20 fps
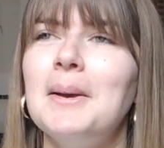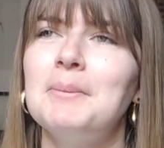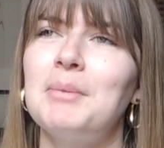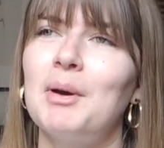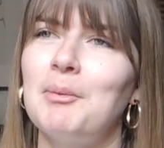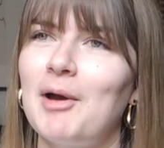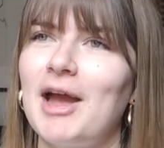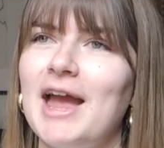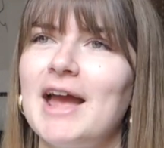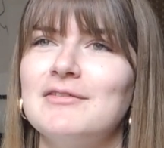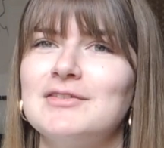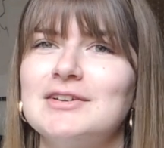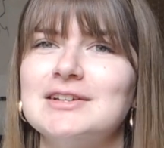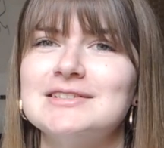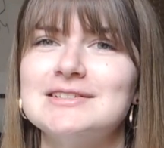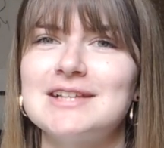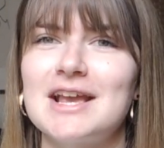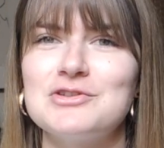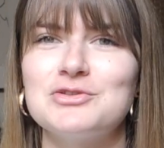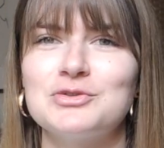But by having a
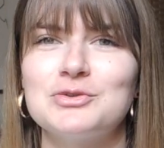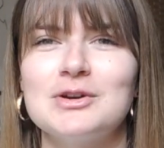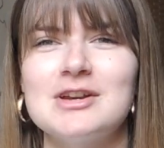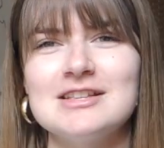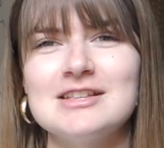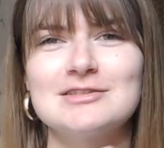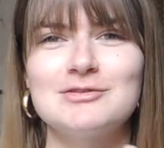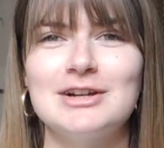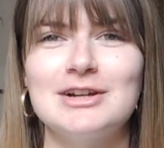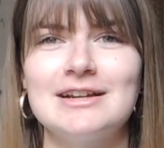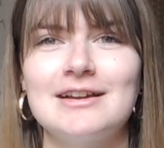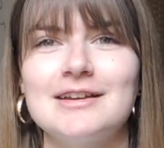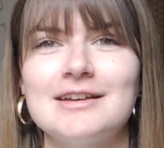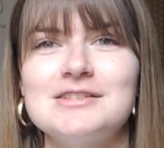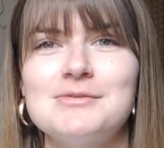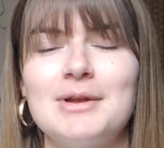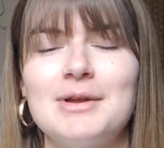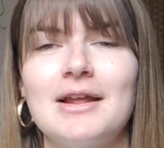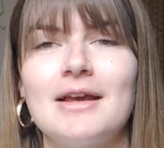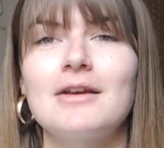schedule, it's really
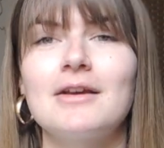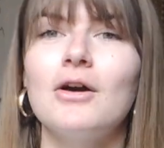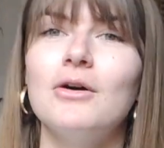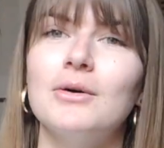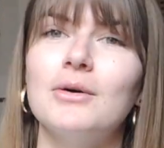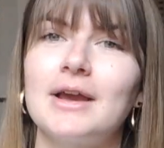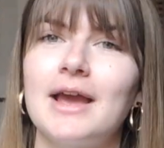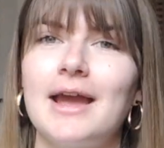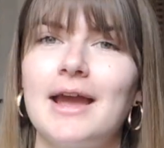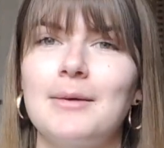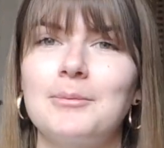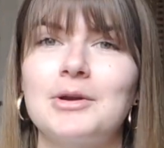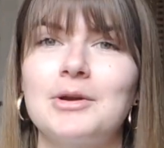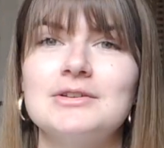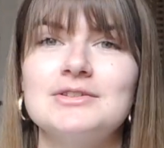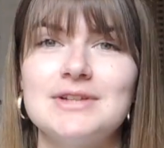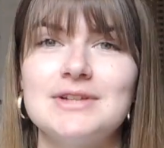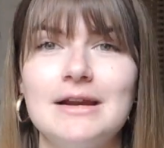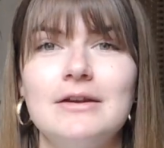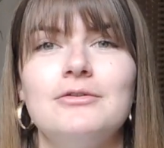nice to be like, oh, okay, I'm going
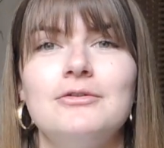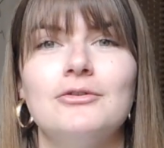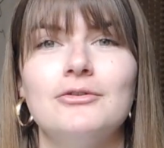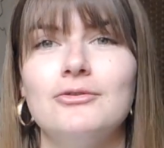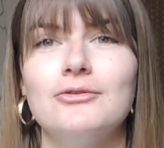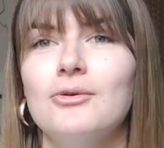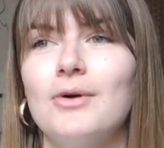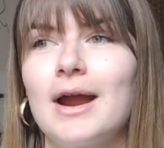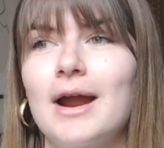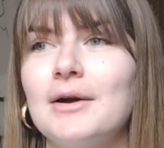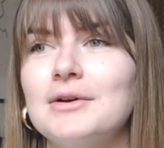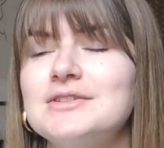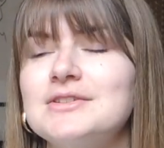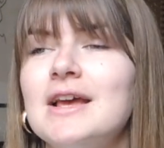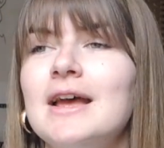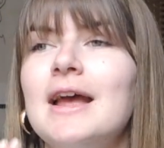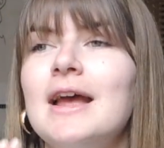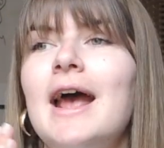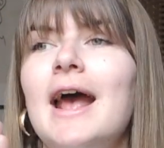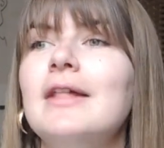to study for 4 hours
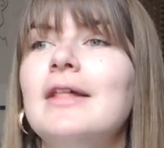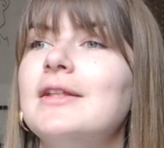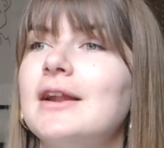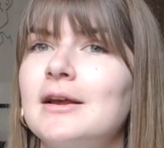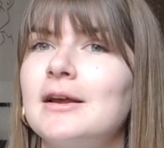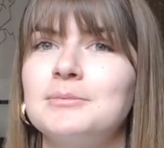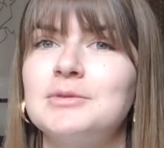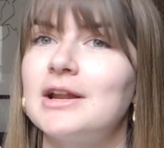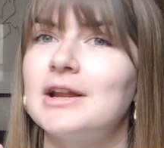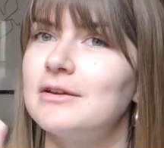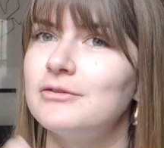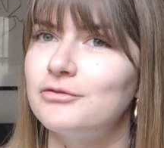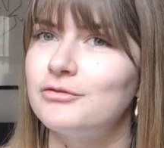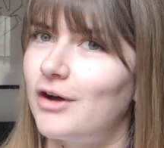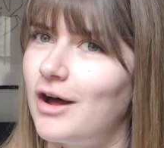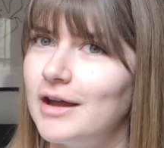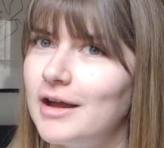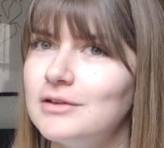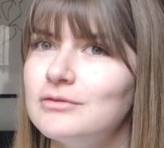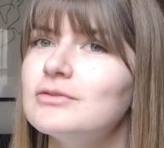and then I'm done at
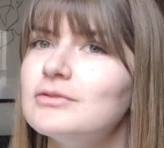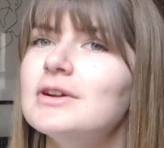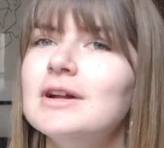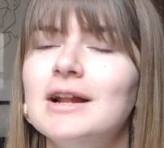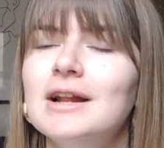5.